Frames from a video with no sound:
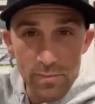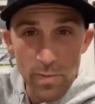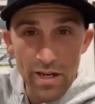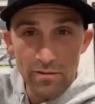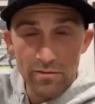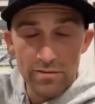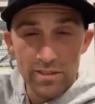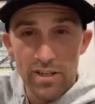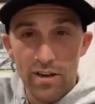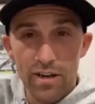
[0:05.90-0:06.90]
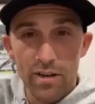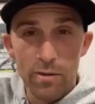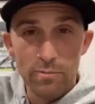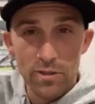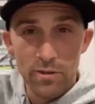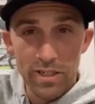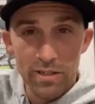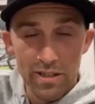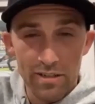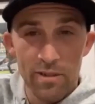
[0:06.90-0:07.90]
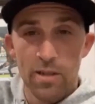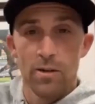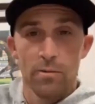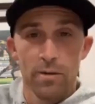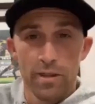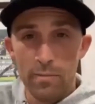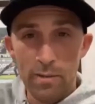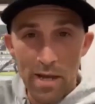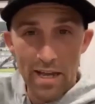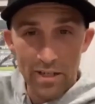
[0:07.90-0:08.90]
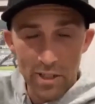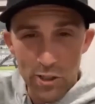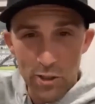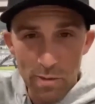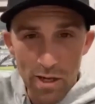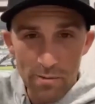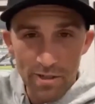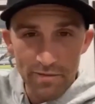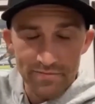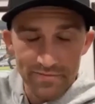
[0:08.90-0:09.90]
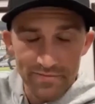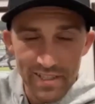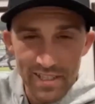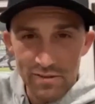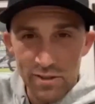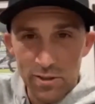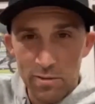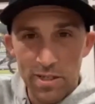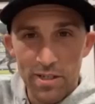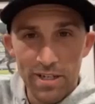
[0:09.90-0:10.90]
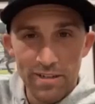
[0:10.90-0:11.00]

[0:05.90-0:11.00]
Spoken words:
panel. Tonight I'm joined with the big bad Hugh Bowman. Thanks for joining me, Hughie.